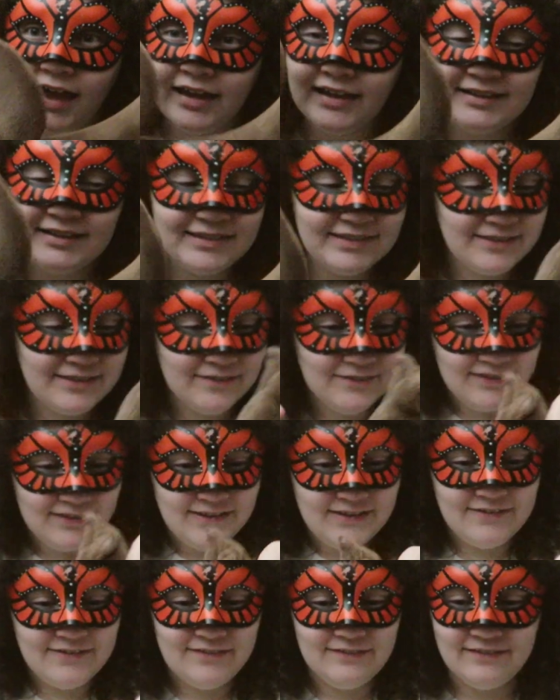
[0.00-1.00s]
It's so
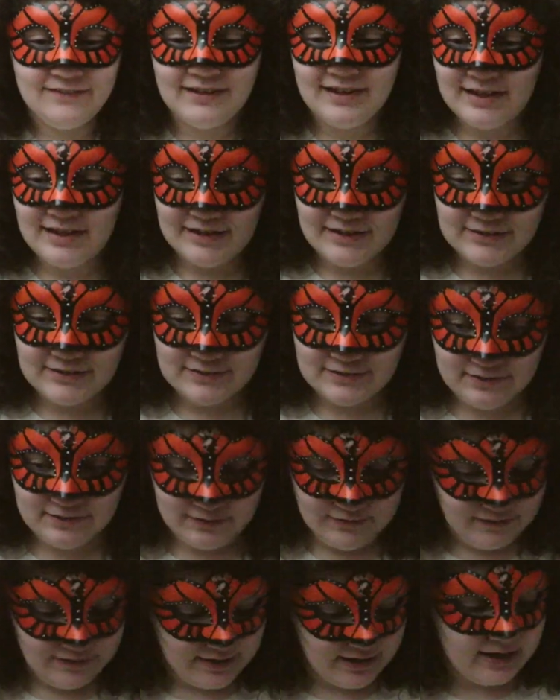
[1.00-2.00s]
cute.
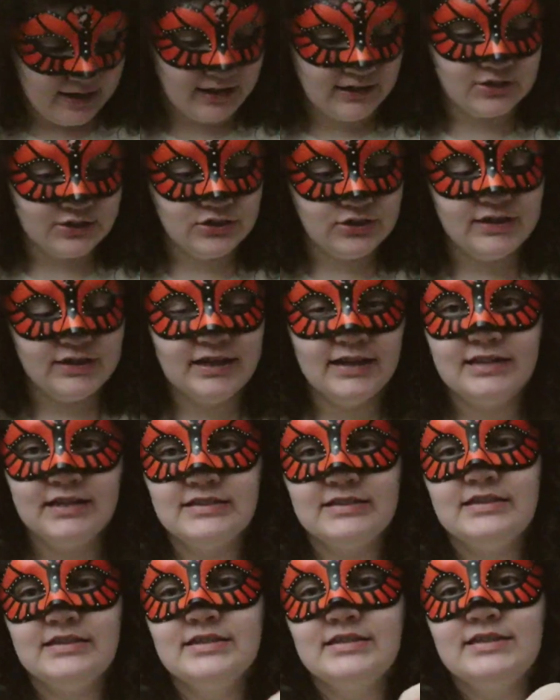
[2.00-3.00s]
So it actually
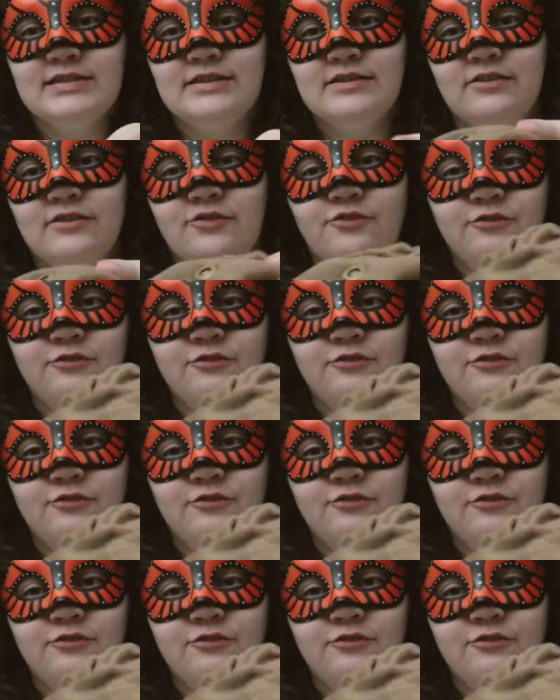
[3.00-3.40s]
has this little